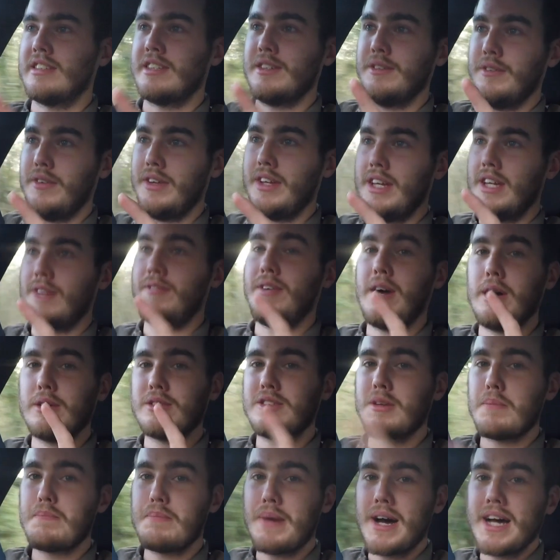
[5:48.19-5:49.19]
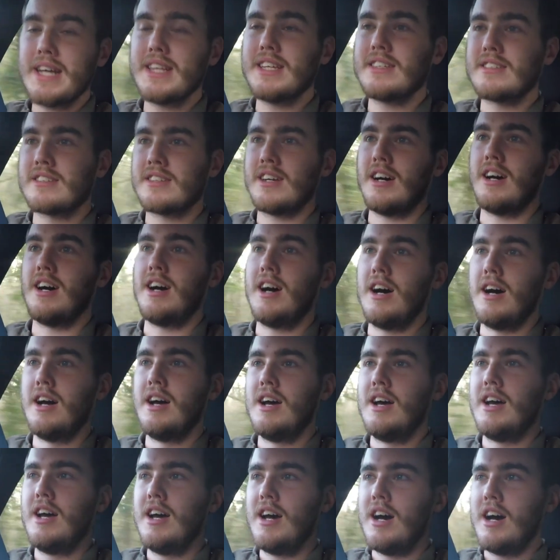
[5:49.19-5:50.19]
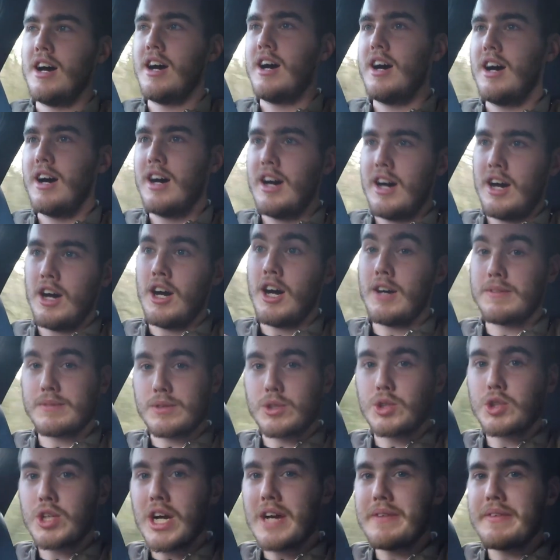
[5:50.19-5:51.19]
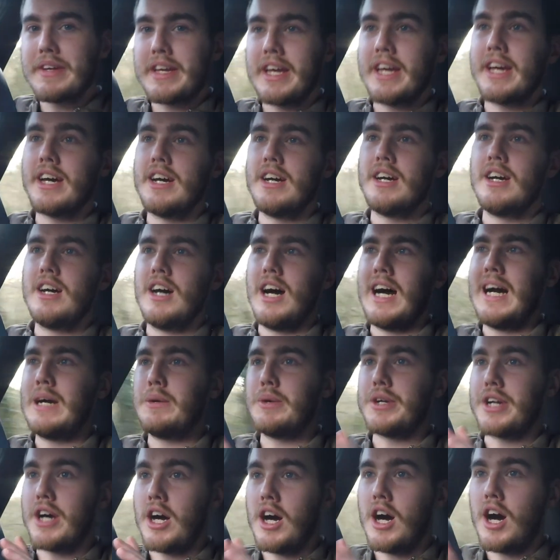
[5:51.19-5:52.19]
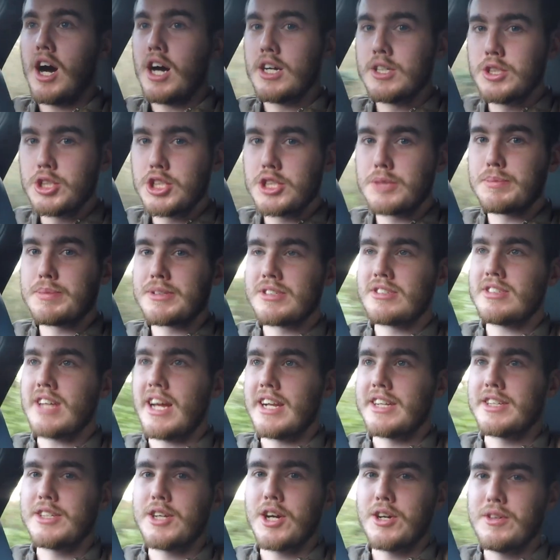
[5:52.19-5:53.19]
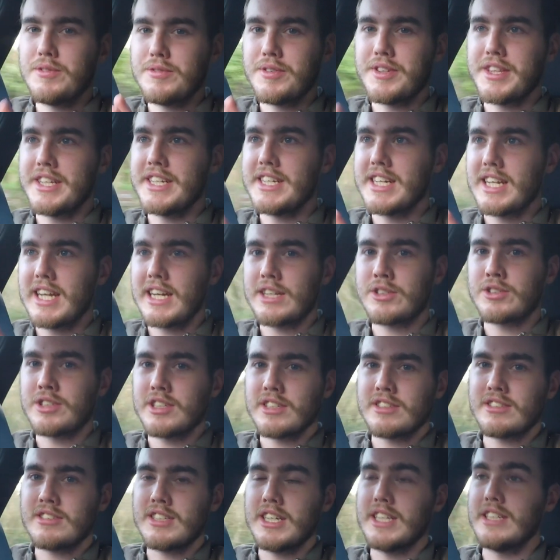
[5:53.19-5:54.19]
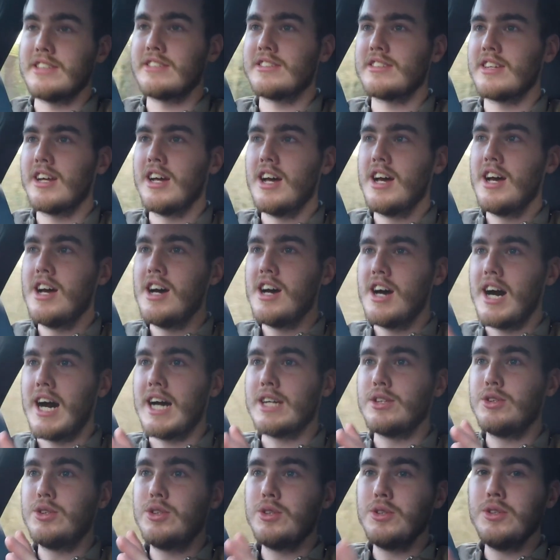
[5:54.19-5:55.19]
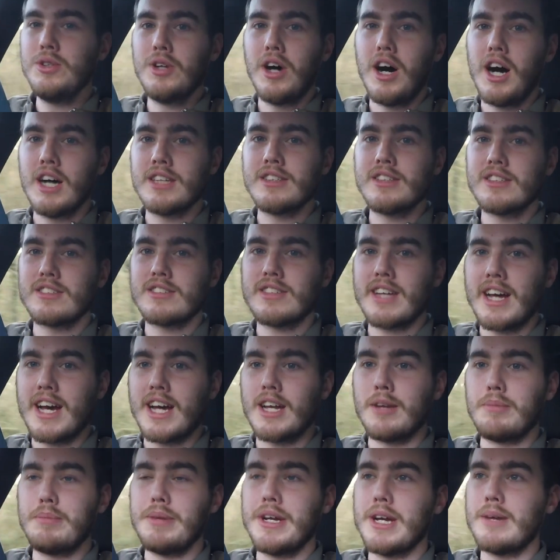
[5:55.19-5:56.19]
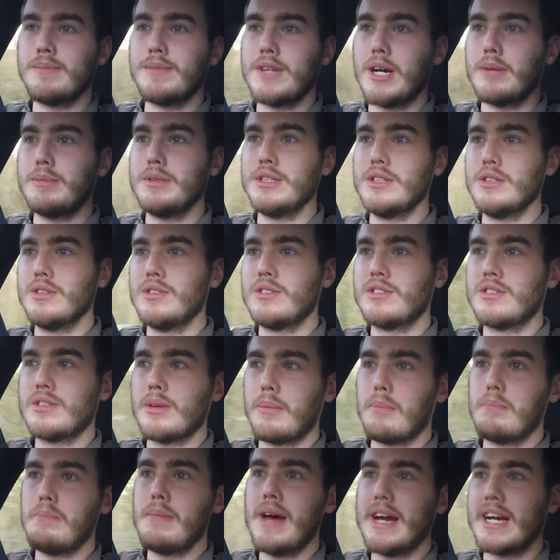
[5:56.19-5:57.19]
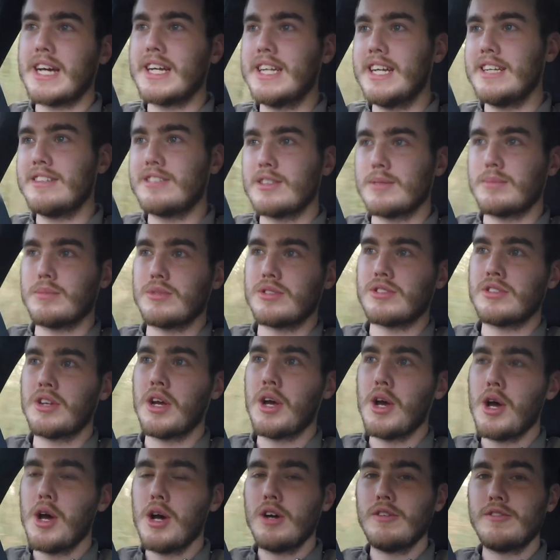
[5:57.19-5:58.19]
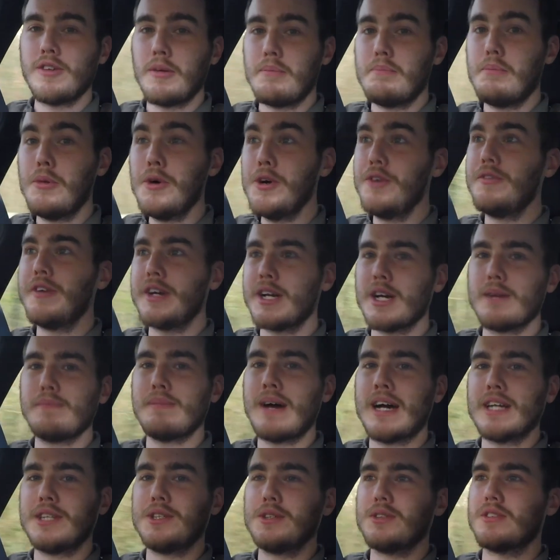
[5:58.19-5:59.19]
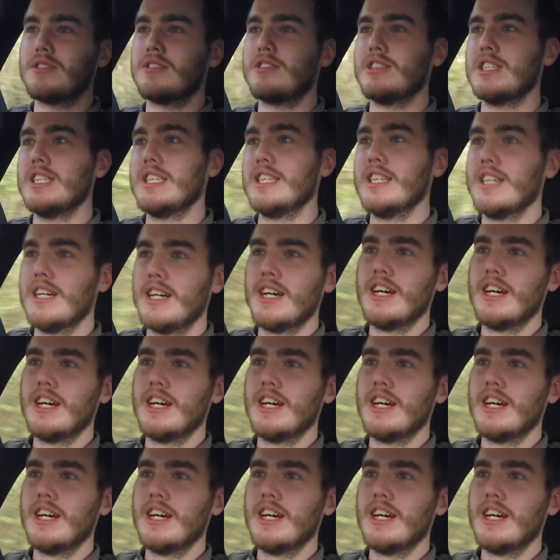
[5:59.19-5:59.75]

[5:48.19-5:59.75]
Now, if I was to buy this car, after driving it, I would 100% go for the electric seats. I do not understand BMW's mechanisms for moving a manual seat.